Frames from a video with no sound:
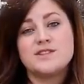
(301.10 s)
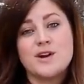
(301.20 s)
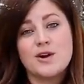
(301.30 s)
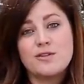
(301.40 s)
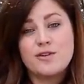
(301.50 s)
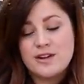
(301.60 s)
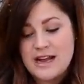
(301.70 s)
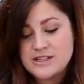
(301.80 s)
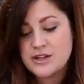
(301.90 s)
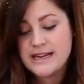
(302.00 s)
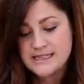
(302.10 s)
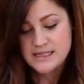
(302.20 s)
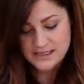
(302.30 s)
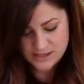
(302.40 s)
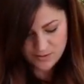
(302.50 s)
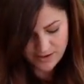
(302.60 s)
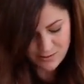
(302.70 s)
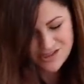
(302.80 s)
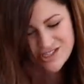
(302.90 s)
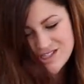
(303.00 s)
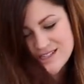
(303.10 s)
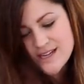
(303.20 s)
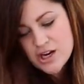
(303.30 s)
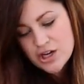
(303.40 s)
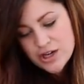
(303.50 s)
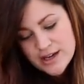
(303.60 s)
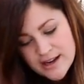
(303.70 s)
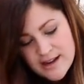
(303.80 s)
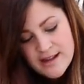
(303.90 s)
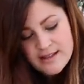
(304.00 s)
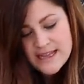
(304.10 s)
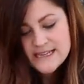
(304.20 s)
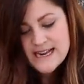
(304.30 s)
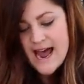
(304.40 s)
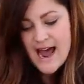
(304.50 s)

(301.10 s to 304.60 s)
starter fertilizer into the soil, which is just a good thing to